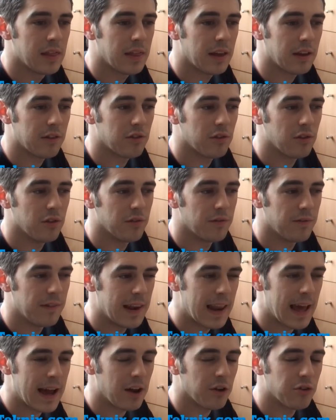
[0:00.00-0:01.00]
that sort of
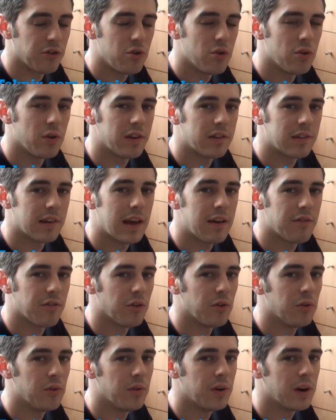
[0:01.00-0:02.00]
loud noise
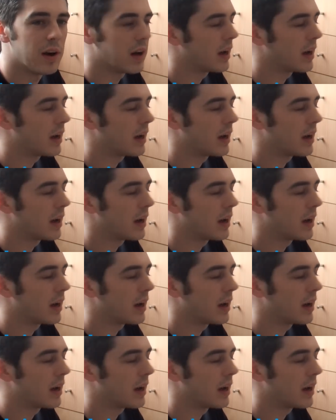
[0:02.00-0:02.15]
level,